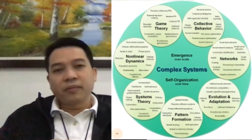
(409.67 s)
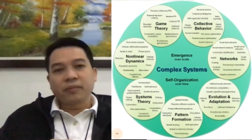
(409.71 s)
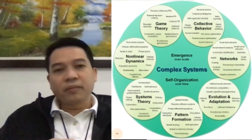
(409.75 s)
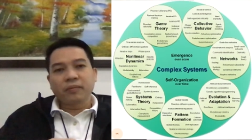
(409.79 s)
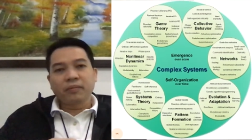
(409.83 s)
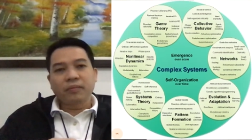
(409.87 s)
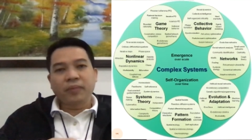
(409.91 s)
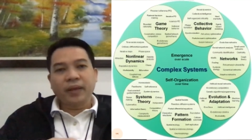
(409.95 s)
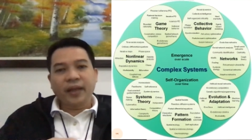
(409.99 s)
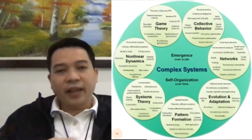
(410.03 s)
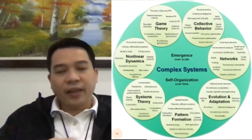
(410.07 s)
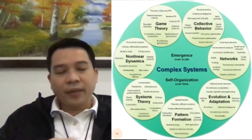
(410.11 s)

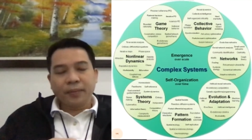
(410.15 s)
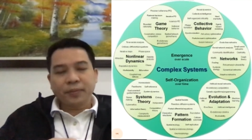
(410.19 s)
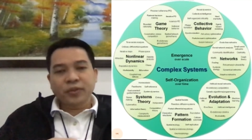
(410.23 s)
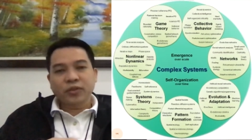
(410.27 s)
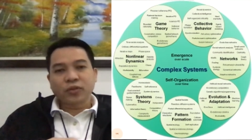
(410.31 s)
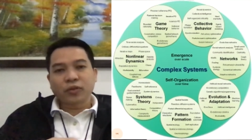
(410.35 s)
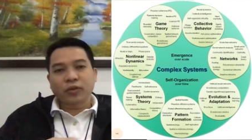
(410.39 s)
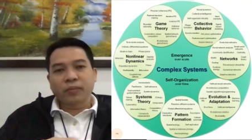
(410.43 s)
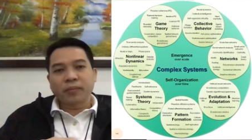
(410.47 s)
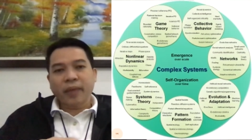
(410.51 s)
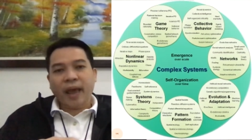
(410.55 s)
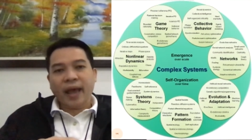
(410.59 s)
beliefs
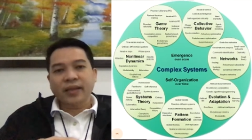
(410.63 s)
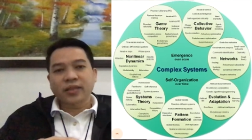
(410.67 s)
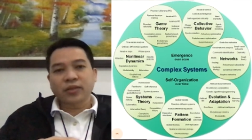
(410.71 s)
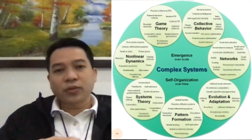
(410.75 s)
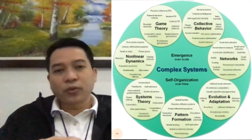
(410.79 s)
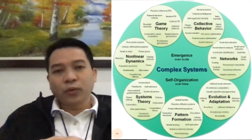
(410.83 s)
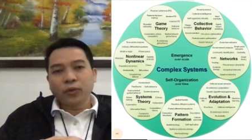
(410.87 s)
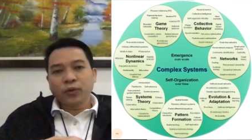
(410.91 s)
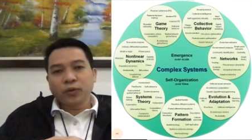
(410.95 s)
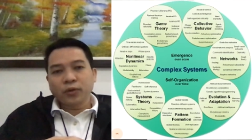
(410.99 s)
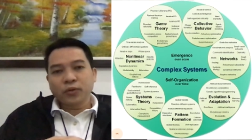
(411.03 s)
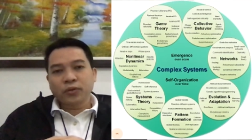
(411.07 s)
or mass
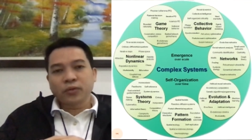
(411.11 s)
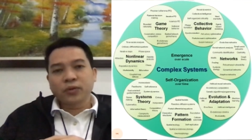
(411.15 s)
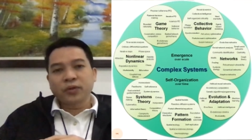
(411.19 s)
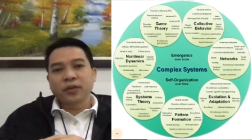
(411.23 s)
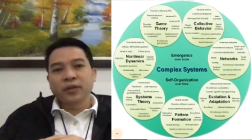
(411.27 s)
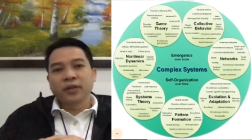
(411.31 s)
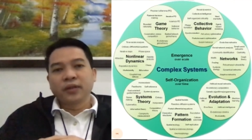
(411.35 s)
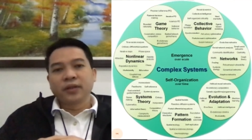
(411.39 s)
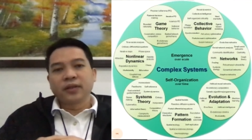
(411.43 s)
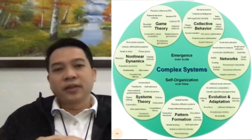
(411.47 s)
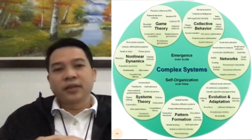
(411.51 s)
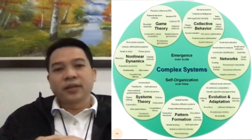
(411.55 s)
culture,
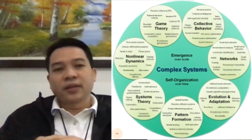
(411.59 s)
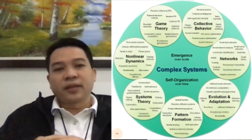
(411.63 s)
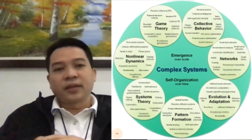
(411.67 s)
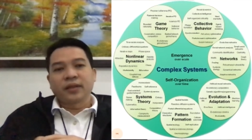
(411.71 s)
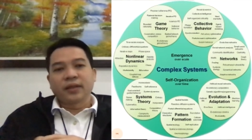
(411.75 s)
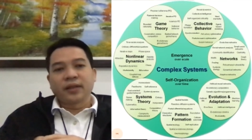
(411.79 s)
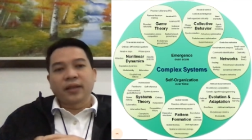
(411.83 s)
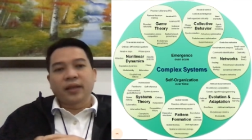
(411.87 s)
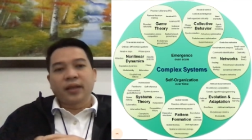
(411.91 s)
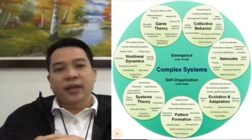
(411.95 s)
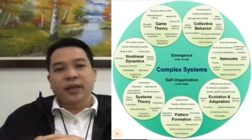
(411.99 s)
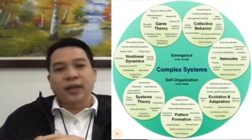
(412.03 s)

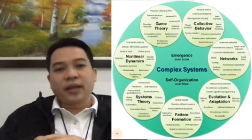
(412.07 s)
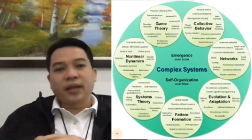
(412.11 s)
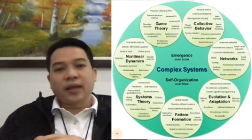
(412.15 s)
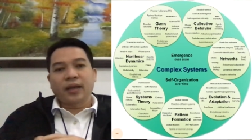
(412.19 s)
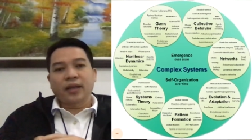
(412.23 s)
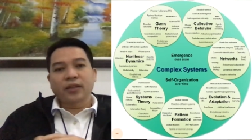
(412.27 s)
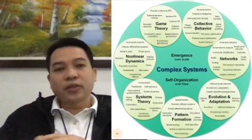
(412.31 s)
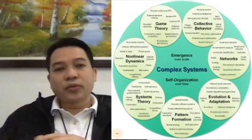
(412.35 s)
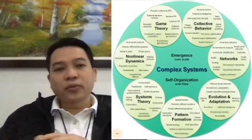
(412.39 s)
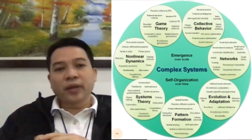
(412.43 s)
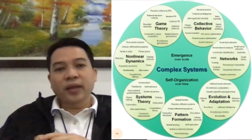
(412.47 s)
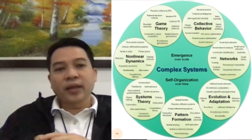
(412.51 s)

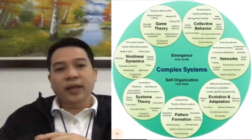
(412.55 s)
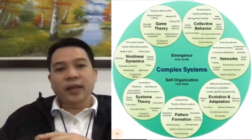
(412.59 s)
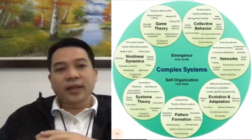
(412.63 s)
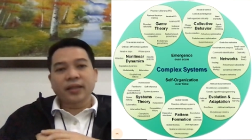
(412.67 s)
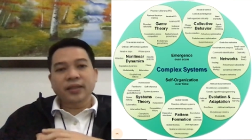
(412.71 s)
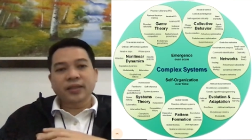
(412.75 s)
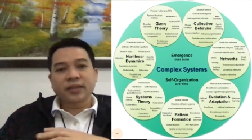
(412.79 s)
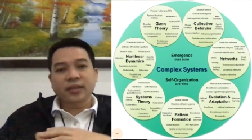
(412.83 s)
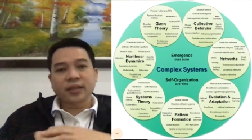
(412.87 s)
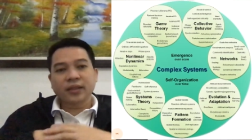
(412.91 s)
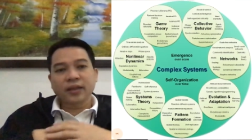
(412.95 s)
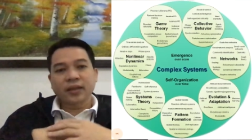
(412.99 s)
as well
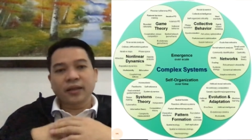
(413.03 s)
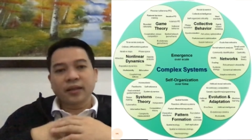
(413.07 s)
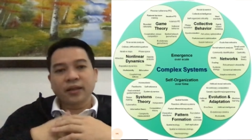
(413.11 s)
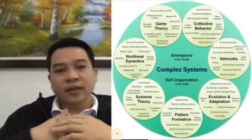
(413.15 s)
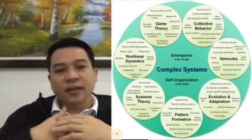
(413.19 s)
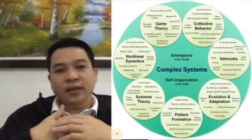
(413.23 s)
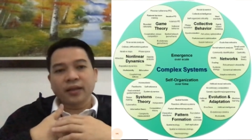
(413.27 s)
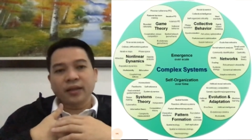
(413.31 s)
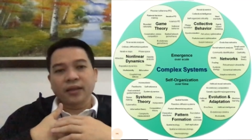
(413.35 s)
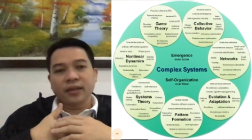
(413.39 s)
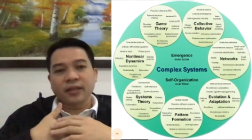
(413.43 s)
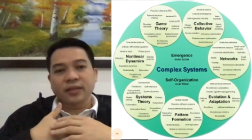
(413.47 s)
as,
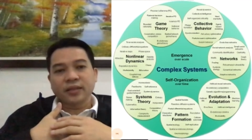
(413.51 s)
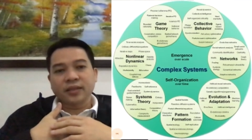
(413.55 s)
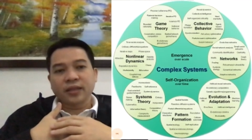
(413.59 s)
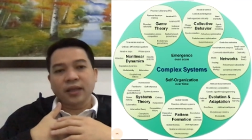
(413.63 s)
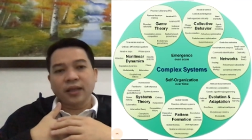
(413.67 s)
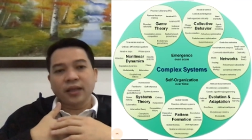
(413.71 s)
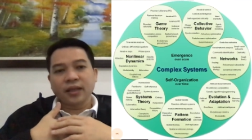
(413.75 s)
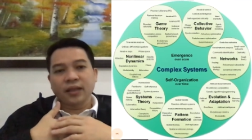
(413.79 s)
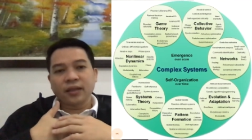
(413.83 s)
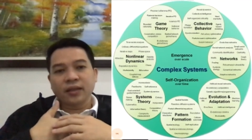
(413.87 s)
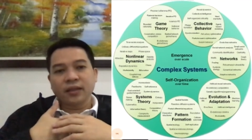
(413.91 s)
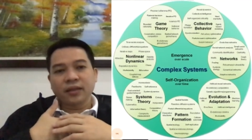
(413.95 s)
let's
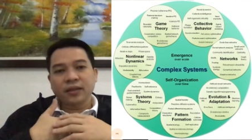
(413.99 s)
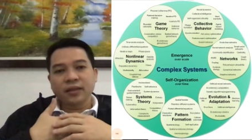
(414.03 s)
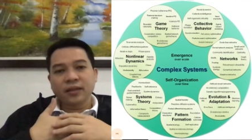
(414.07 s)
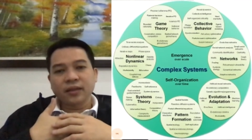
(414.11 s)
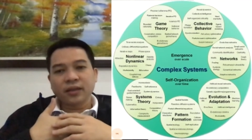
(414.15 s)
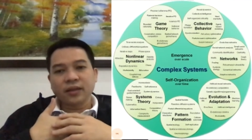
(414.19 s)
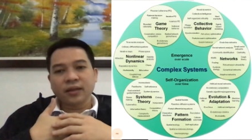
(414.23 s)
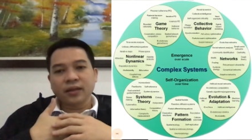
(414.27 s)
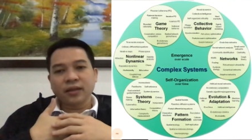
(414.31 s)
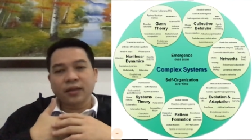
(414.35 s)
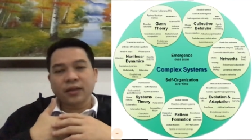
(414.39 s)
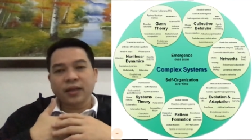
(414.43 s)
say,
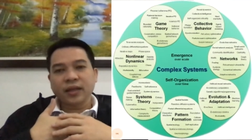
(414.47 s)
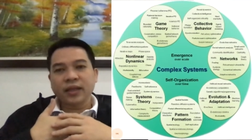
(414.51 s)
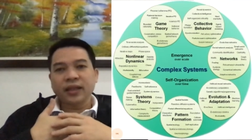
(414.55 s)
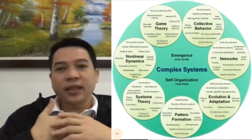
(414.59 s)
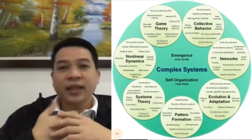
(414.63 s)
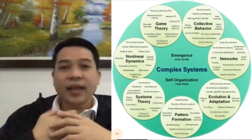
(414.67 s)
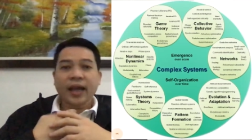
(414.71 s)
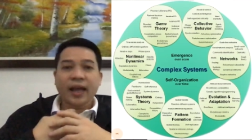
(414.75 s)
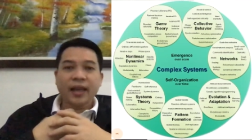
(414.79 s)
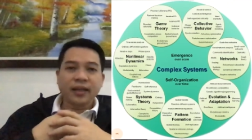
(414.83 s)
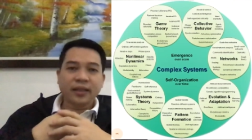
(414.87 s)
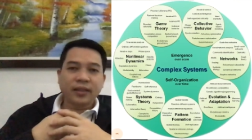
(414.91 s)
the
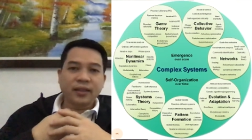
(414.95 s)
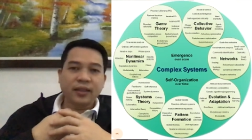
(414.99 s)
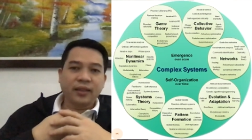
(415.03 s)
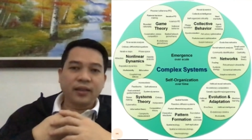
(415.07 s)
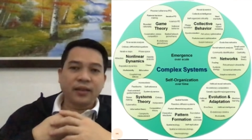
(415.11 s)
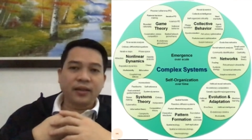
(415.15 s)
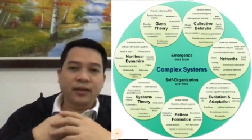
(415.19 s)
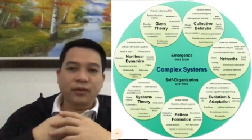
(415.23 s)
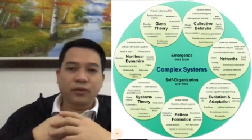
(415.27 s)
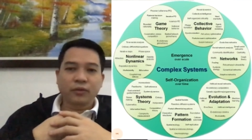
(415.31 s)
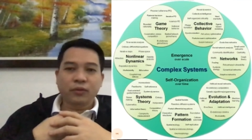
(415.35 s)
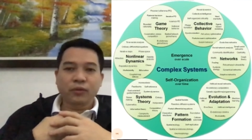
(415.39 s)
criticality
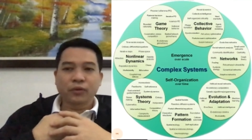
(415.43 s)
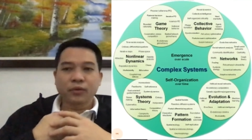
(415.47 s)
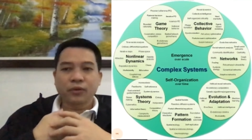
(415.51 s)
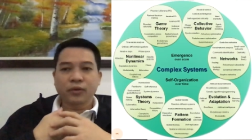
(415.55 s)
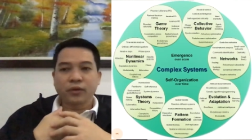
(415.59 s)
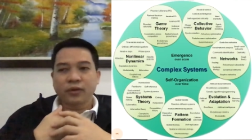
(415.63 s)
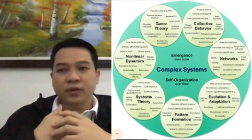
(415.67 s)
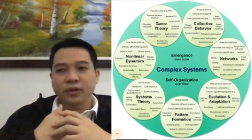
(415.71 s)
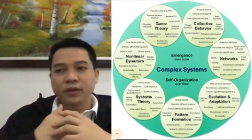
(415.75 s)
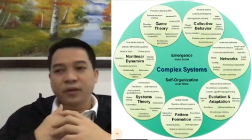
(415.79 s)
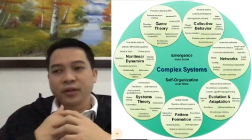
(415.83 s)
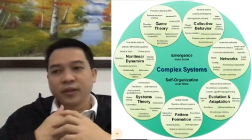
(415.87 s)

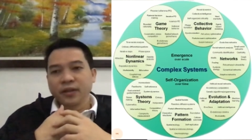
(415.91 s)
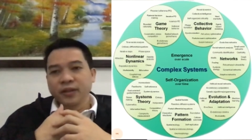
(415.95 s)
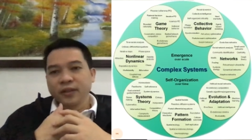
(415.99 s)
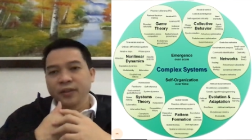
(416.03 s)
or